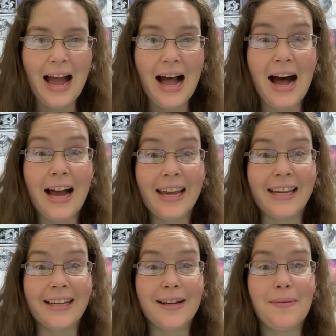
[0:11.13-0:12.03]

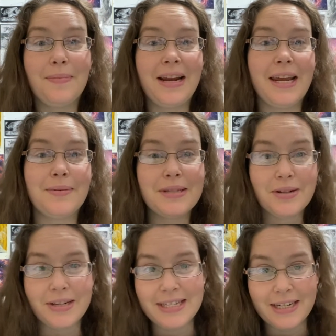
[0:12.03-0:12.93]
Hi, my name is
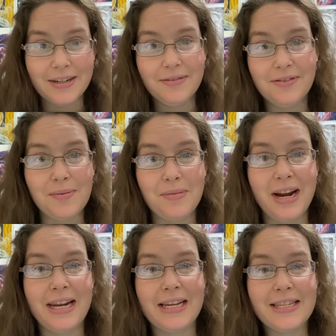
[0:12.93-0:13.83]
Kristen from
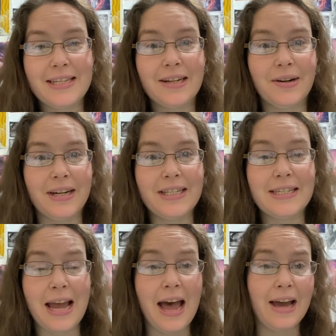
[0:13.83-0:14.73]
Radiance and Grit
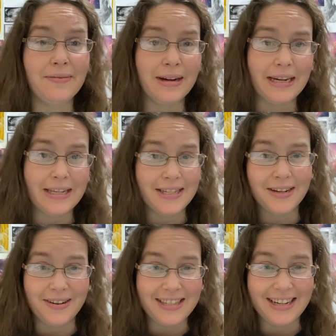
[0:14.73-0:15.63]
at
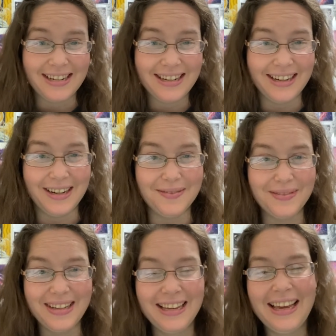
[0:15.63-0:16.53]
radianceandgrit.com,
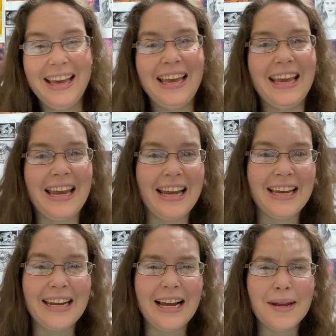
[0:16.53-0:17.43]

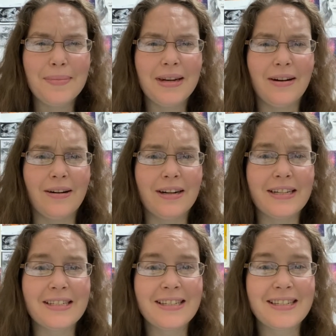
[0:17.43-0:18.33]
and I am an
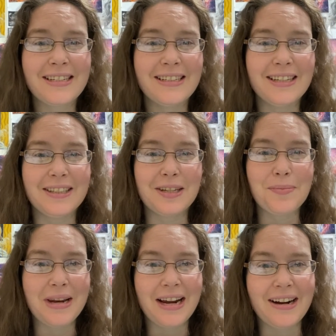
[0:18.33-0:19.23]
artist, a
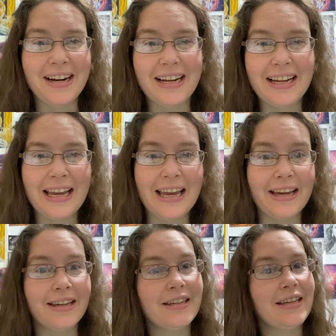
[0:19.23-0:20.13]
luminary,
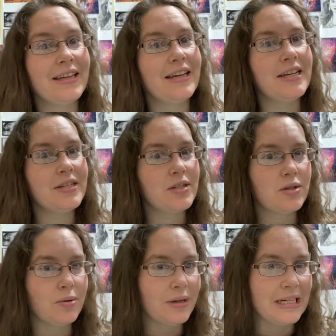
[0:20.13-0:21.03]
and a
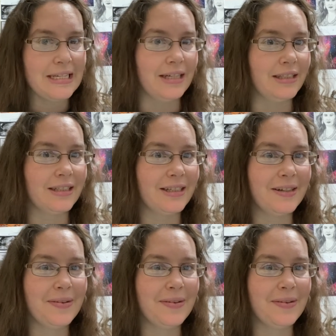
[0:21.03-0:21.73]
storyteller.